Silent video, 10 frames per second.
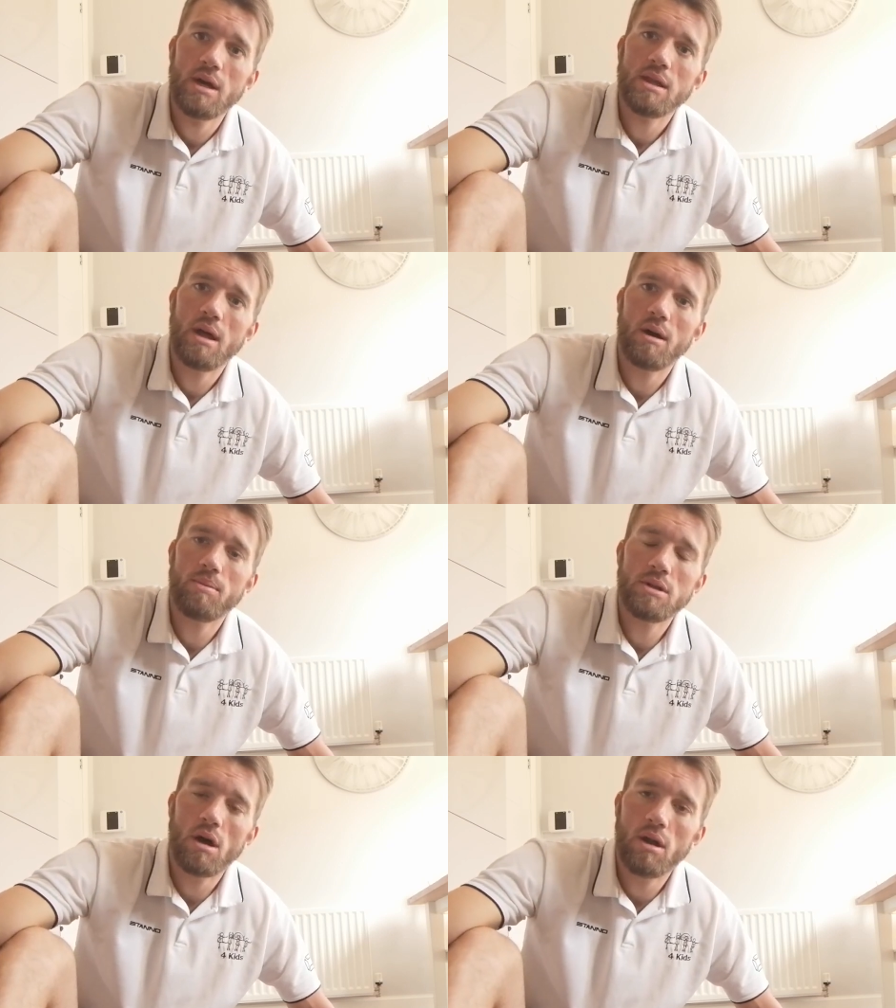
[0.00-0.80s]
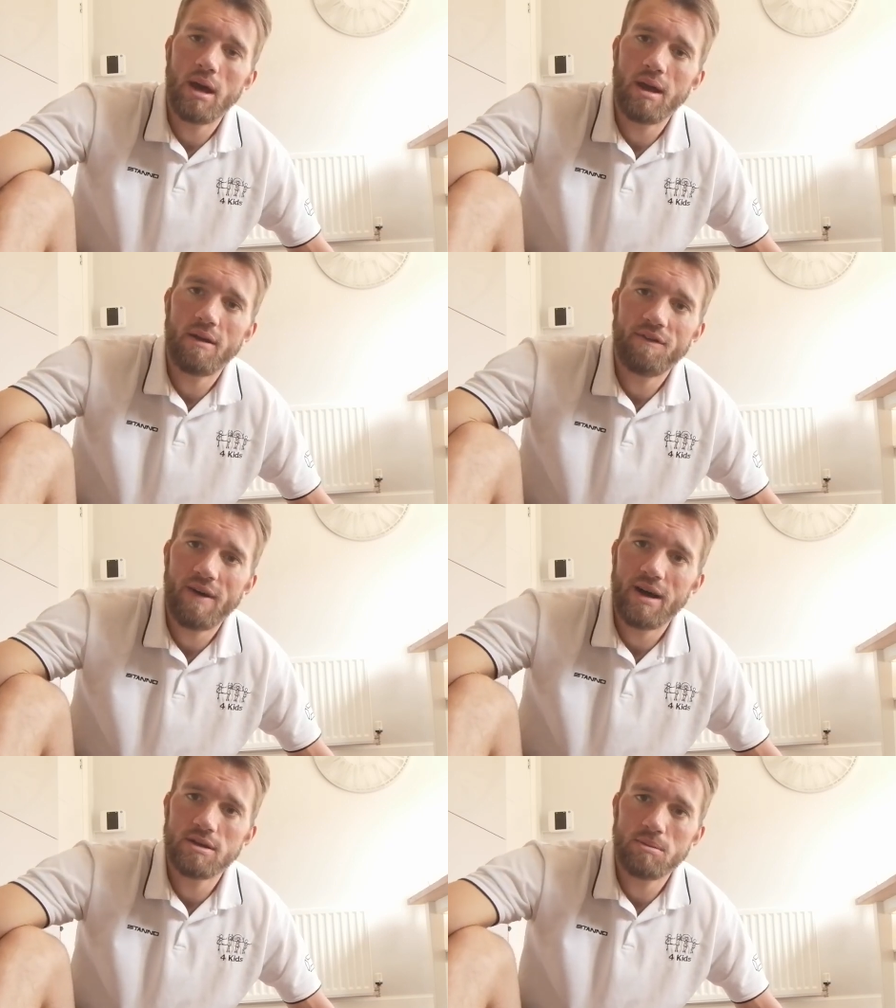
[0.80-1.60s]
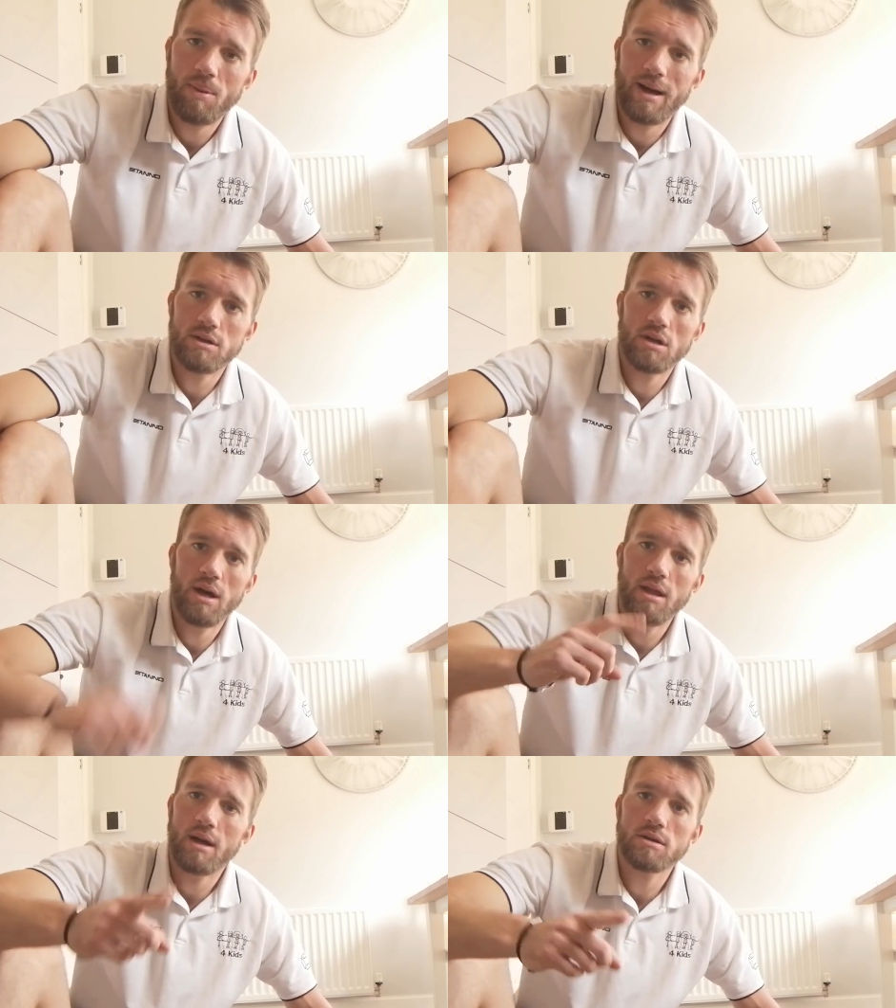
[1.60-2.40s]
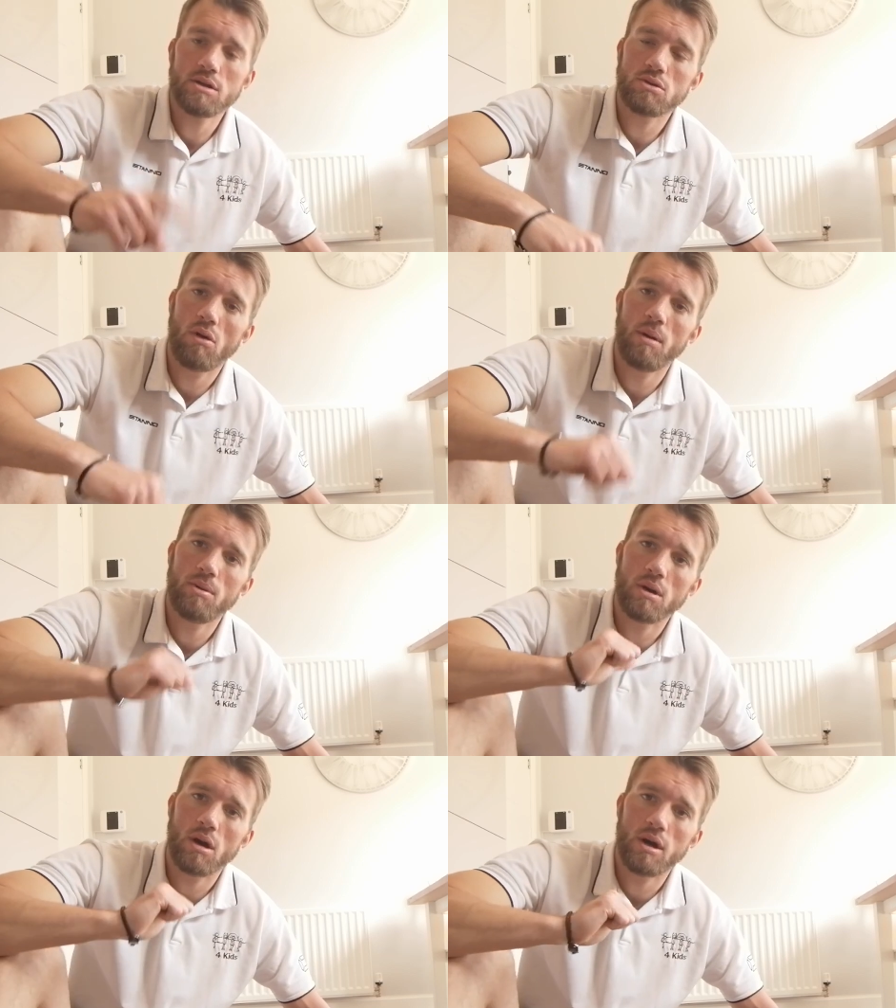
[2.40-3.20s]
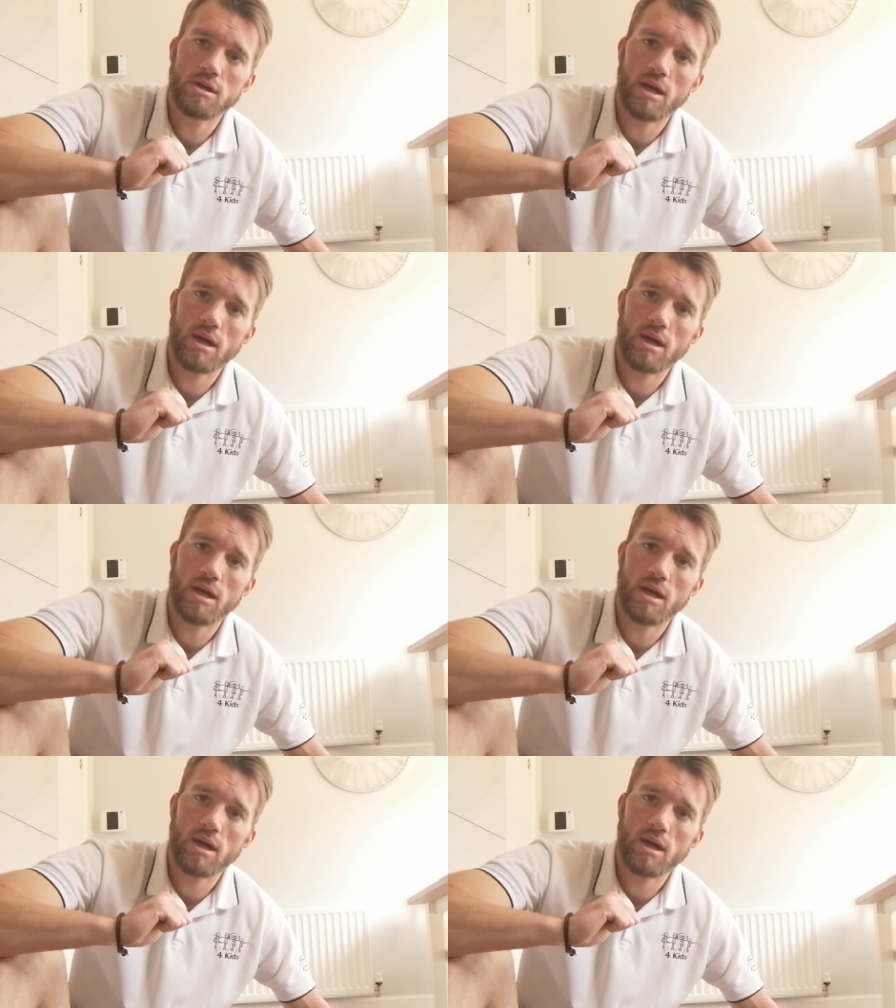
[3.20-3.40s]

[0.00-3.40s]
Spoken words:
then I'll be donating £1,000, so hit that subscribe button, guys,